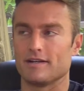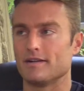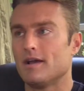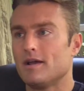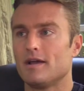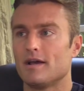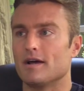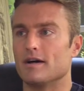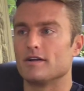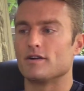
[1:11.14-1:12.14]
and
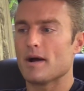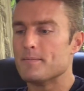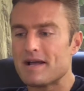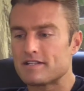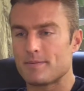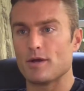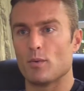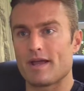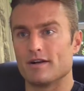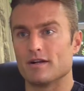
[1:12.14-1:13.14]
uh, you're not meant to be a
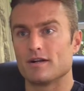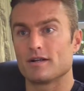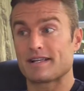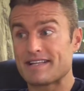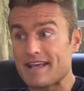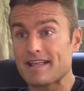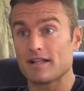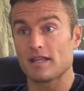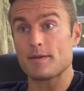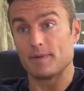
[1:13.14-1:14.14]
waiter. Like take
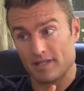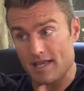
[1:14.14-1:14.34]
that leap and